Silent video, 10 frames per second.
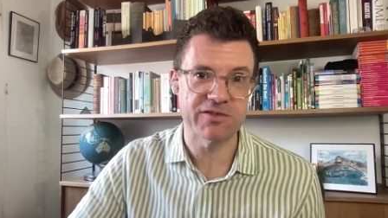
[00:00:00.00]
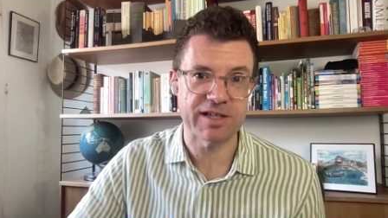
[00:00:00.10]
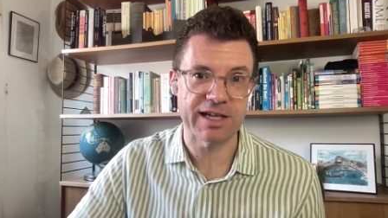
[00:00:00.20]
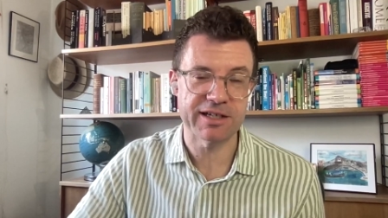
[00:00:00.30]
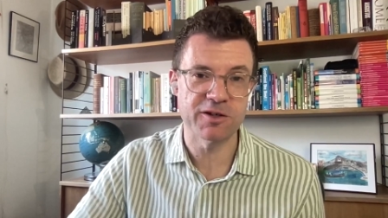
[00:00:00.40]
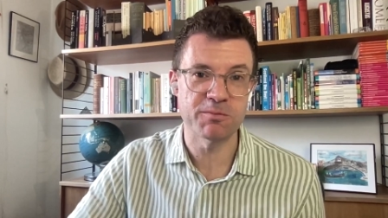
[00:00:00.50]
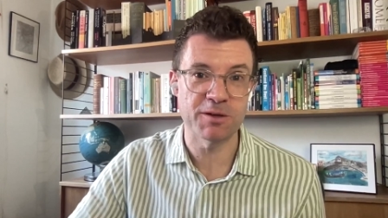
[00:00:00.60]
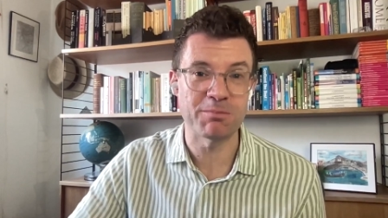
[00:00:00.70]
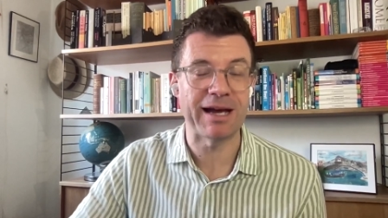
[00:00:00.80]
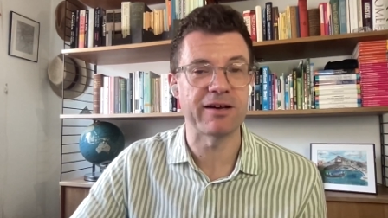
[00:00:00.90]
for that. It could be
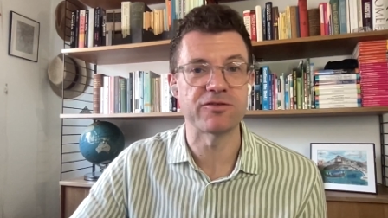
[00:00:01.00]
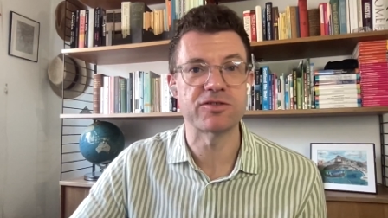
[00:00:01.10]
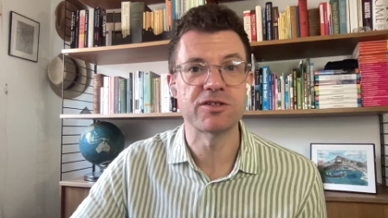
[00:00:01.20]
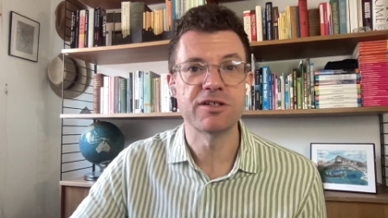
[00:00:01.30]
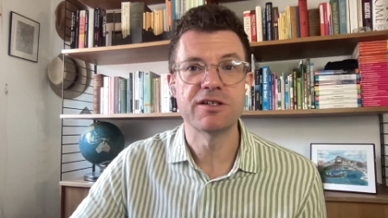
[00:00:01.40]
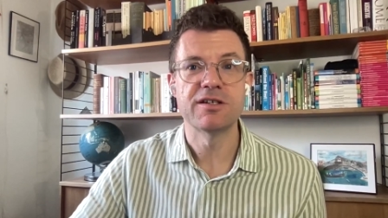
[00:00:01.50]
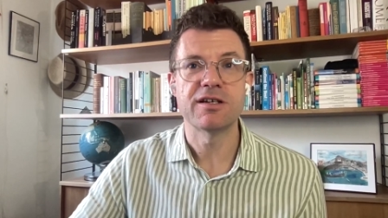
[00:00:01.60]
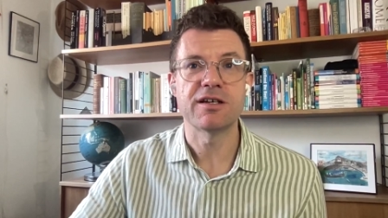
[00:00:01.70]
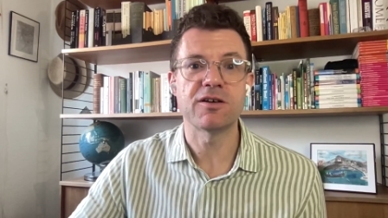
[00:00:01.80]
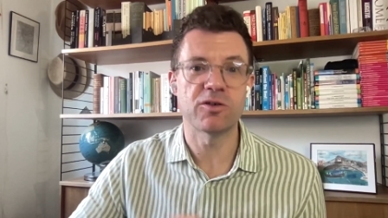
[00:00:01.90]
about
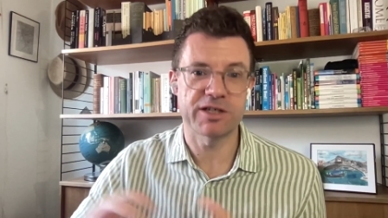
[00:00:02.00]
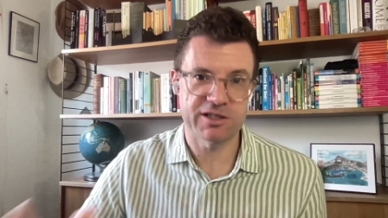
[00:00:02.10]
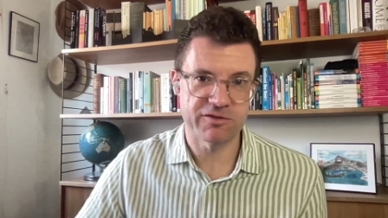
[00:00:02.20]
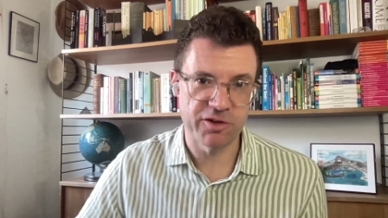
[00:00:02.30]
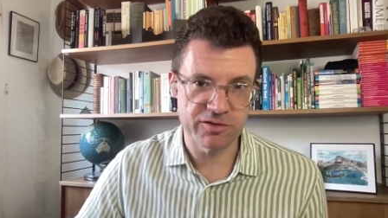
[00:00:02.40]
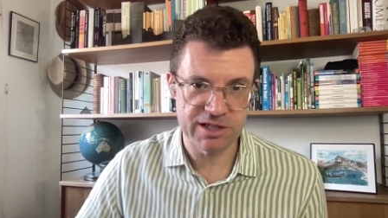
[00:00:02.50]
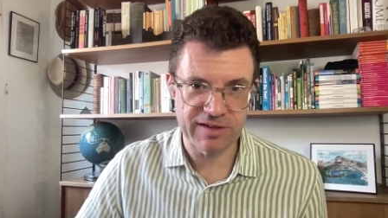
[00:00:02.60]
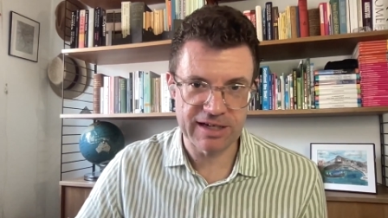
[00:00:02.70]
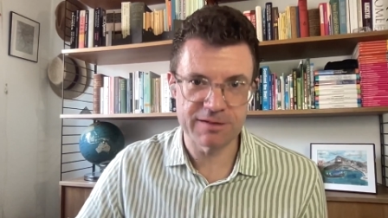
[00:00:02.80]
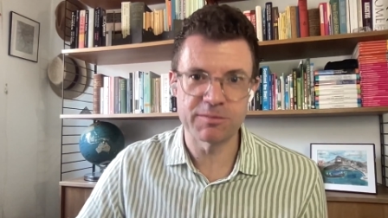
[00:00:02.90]
audience growth and
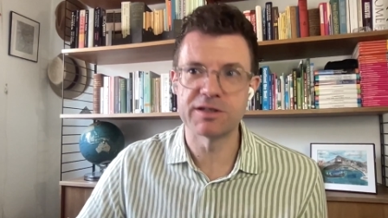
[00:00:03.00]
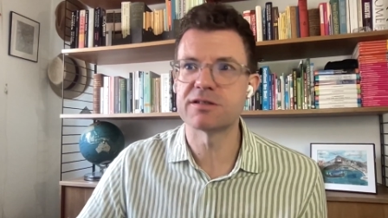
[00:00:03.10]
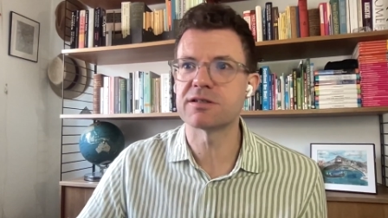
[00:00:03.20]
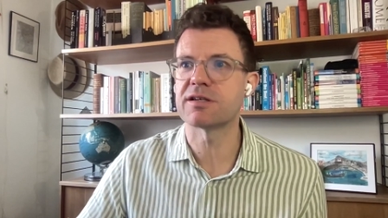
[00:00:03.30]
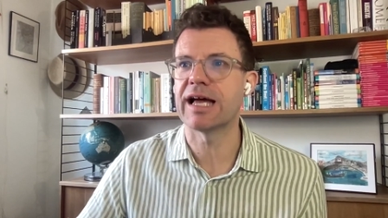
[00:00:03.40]
development,